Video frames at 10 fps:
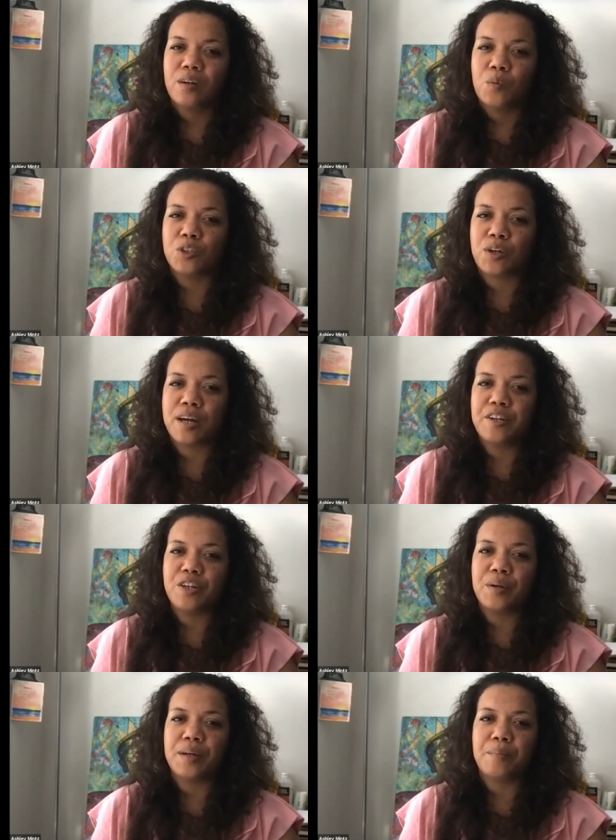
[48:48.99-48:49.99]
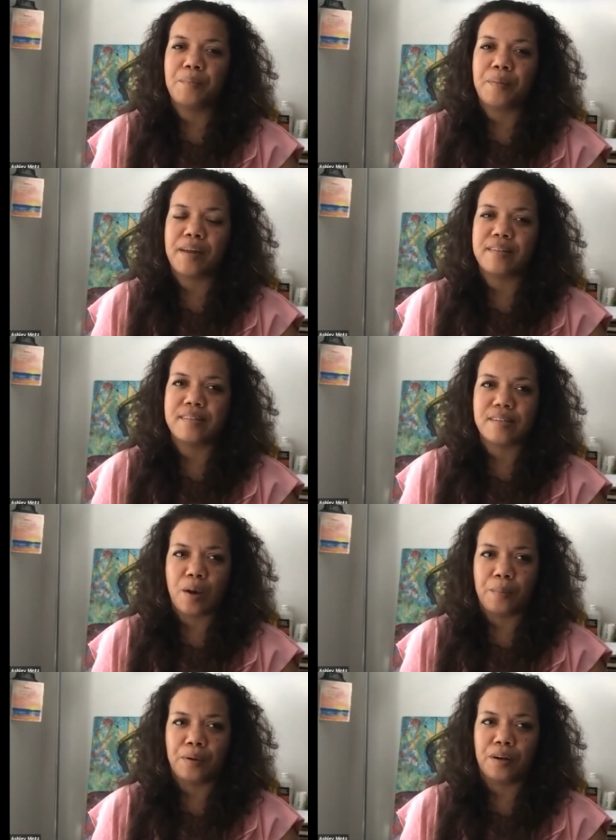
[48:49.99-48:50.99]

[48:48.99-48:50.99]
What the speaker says: We're trying to do it by the summer.